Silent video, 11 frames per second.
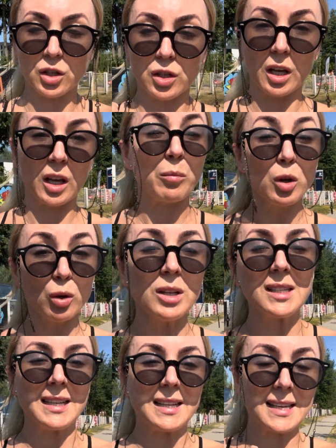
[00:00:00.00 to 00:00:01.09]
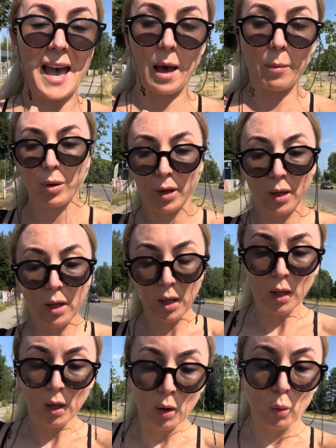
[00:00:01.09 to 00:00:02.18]
to the community tab,
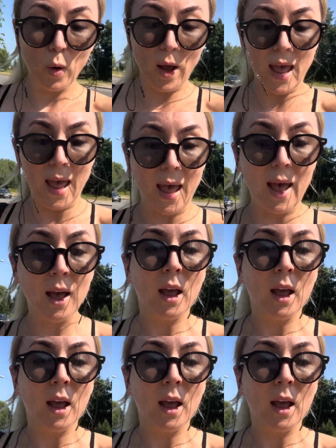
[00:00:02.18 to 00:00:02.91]
where,